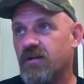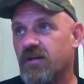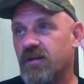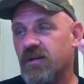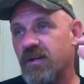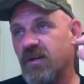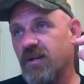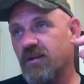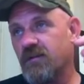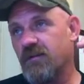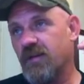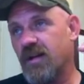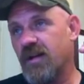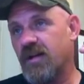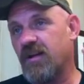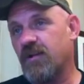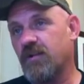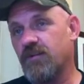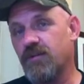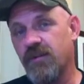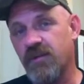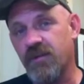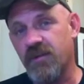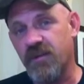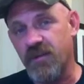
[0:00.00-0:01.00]
To get right
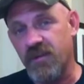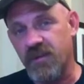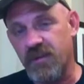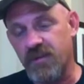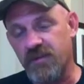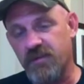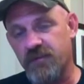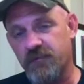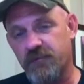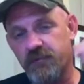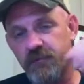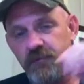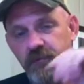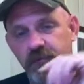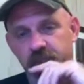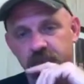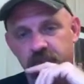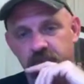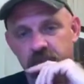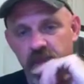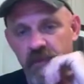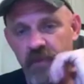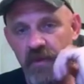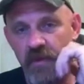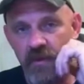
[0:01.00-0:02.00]
on to things,
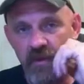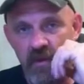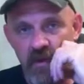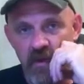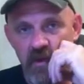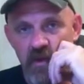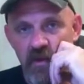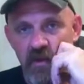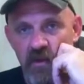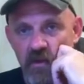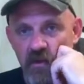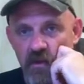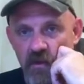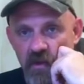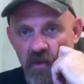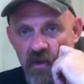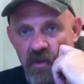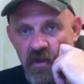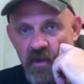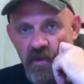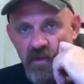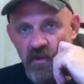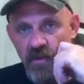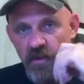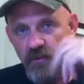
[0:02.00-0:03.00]
I
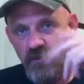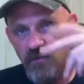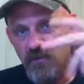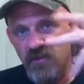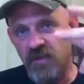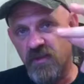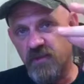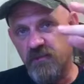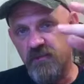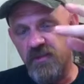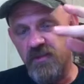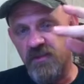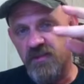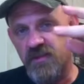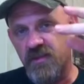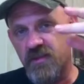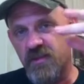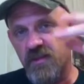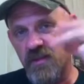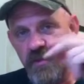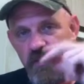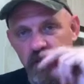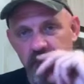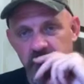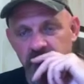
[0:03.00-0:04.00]
got two subjects
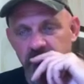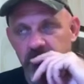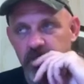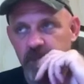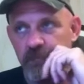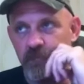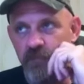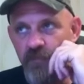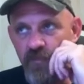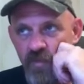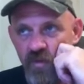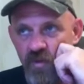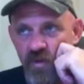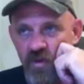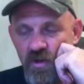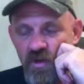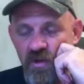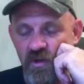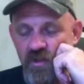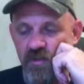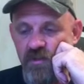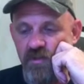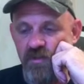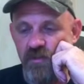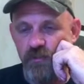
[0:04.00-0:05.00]
today.
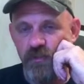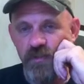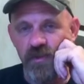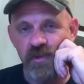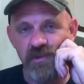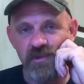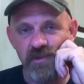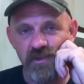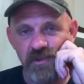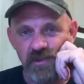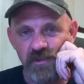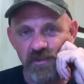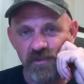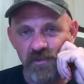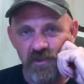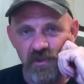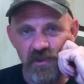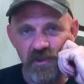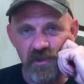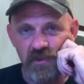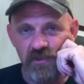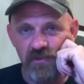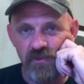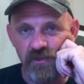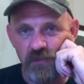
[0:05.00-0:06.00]
One is the presidential
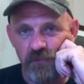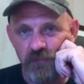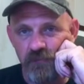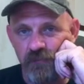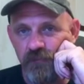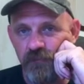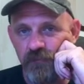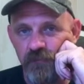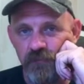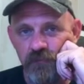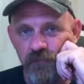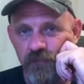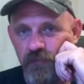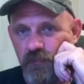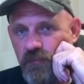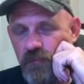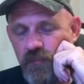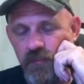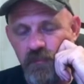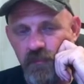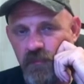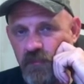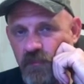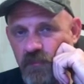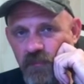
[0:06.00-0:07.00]
election.
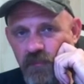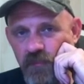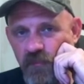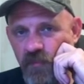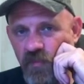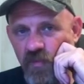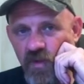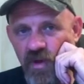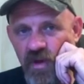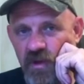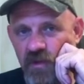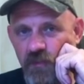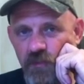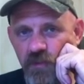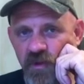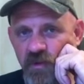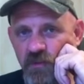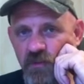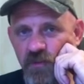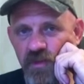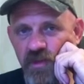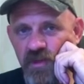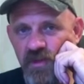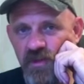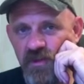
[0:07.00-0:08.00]
Why do
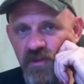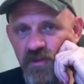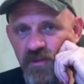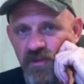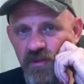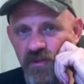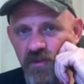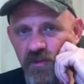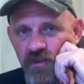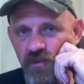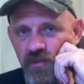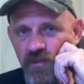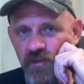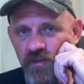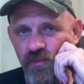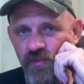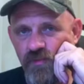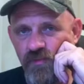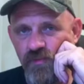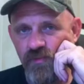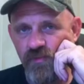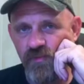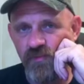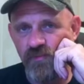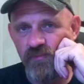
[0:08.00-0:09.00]
people get
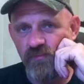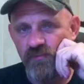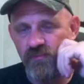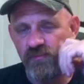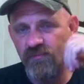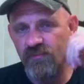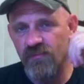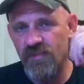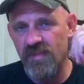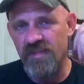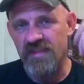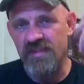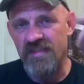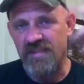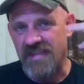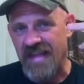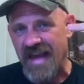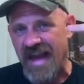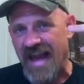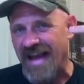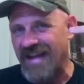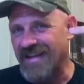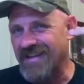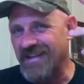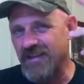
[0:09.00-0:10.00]
so
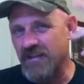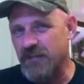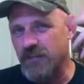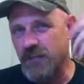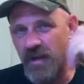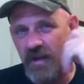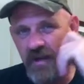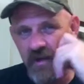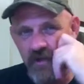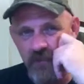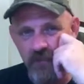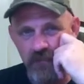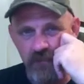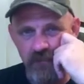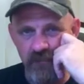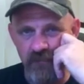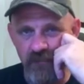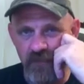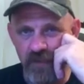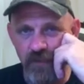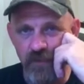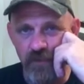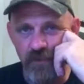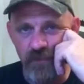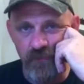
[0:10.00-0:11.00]
excited about
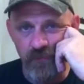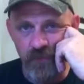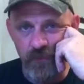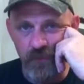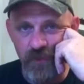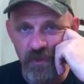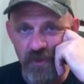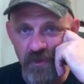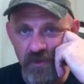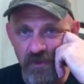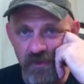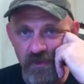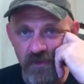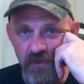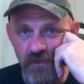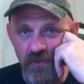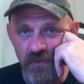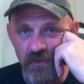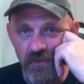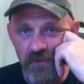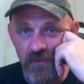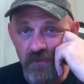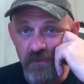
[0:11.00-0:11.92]
voting for president?